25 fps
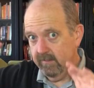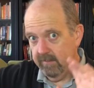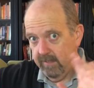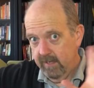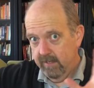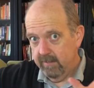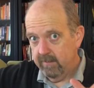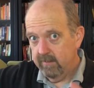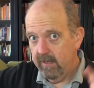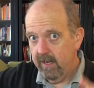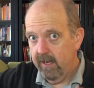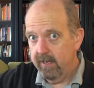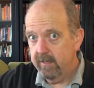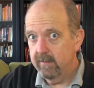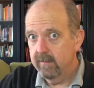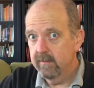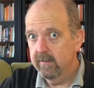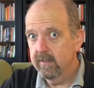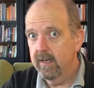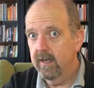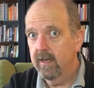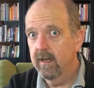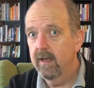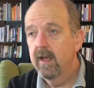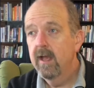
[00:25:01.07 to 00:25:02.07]

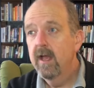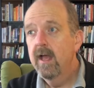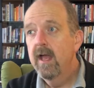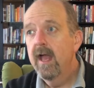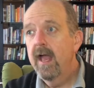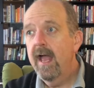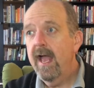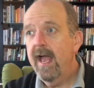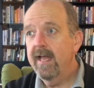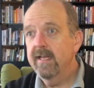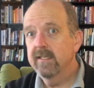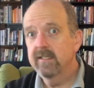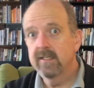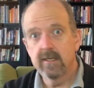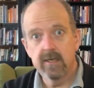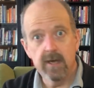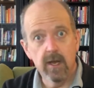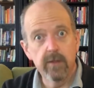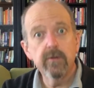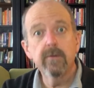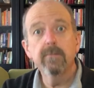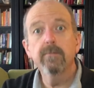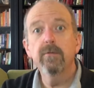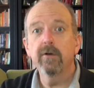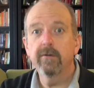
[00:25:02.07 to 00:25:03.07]
and has
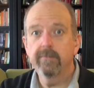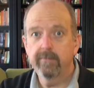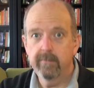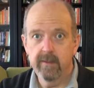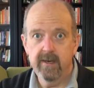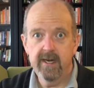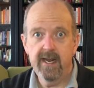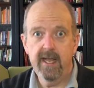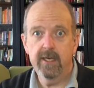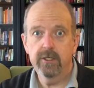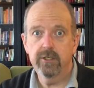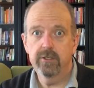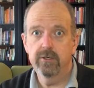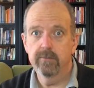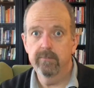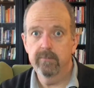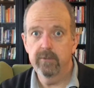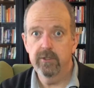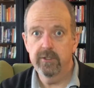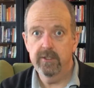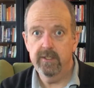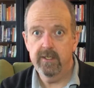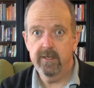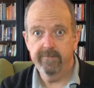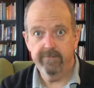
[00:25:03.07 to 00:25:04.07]
another book from the National
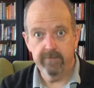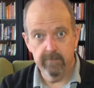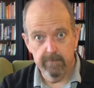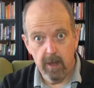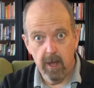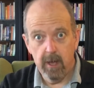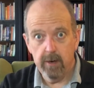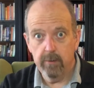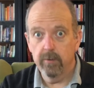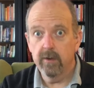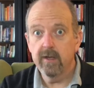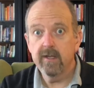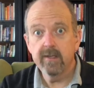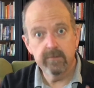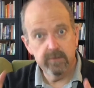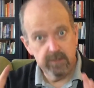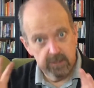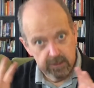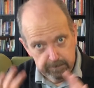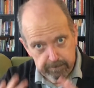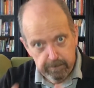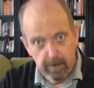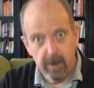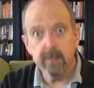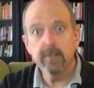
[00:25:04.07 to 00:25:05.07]
Museum from Ottawa. His
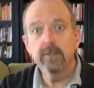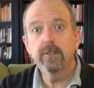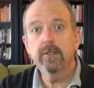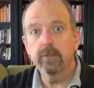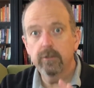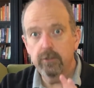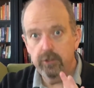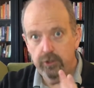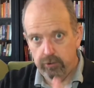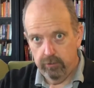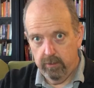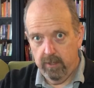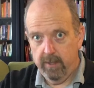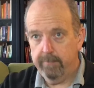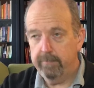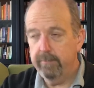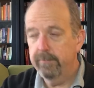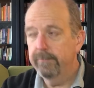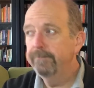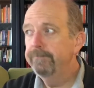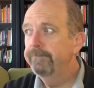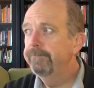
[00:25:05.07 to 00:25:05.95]
sponsored trip.